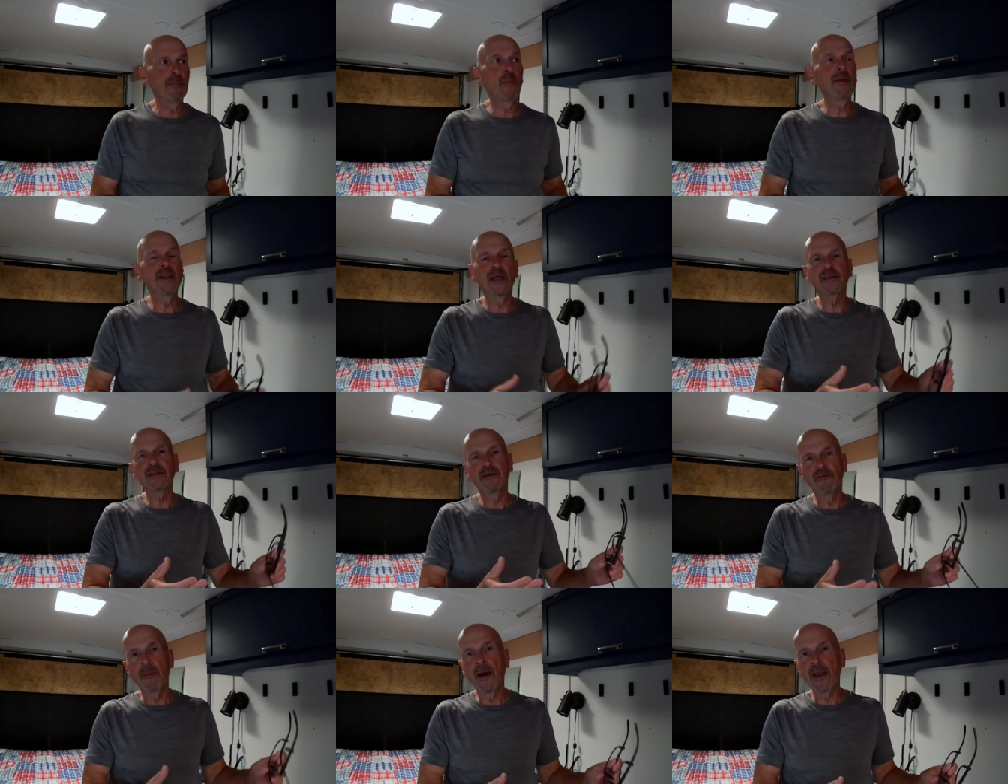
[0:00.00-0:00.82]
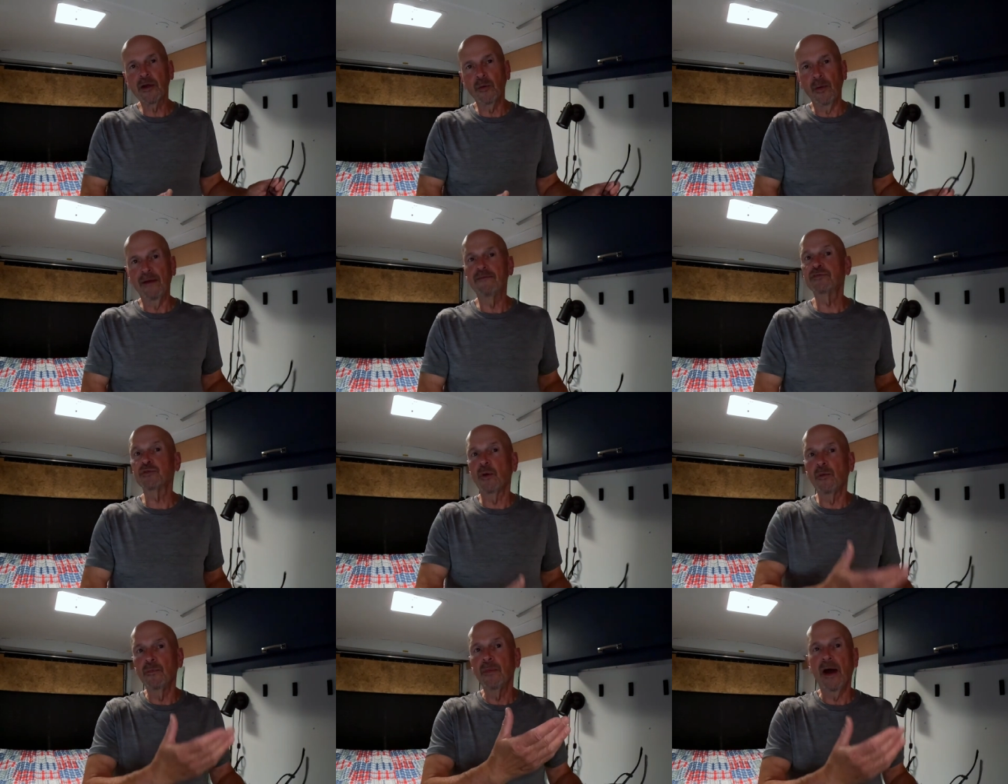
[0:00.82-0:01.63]
but we like to have a microwave,
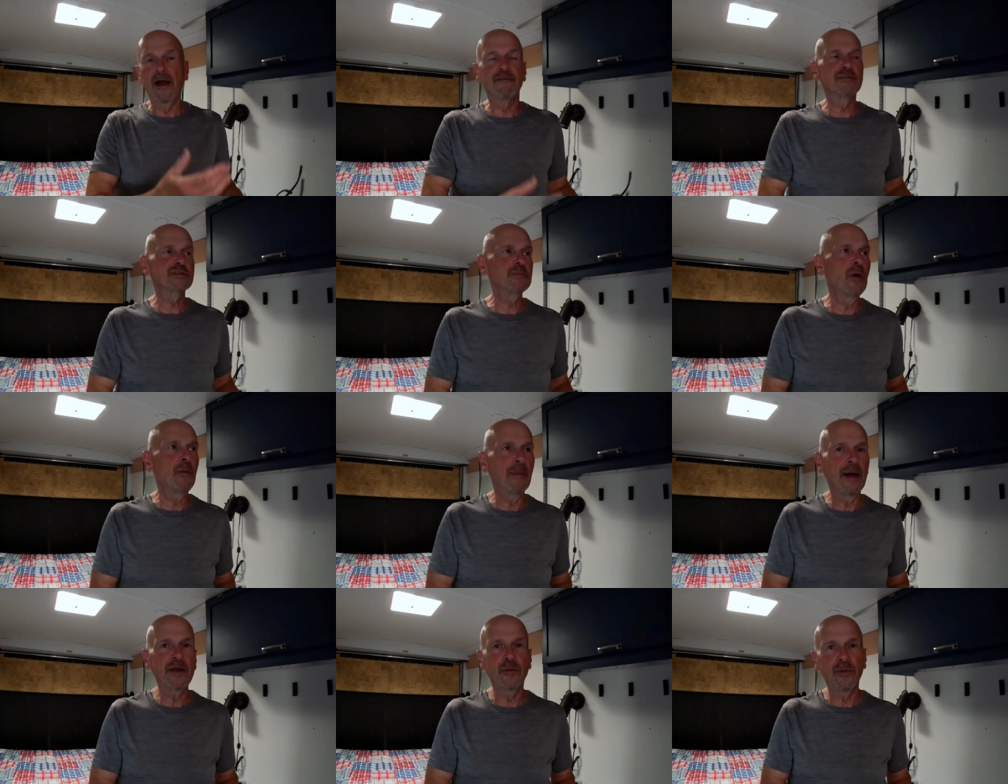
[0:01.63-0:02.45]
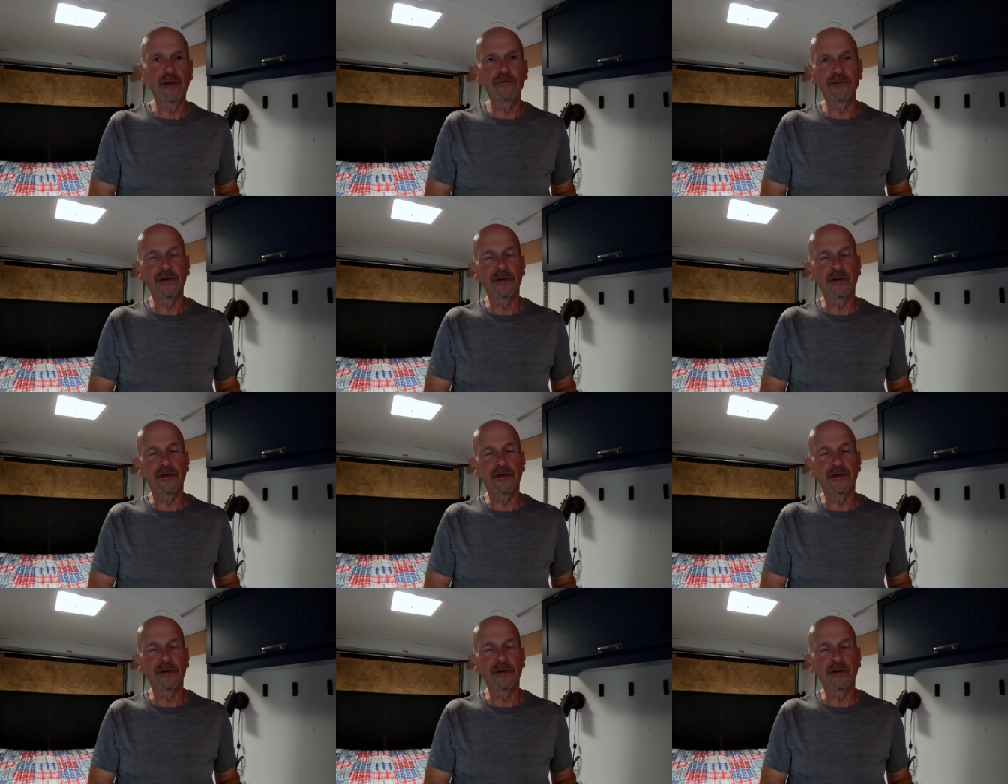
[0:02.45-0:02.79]
so I have a small microwave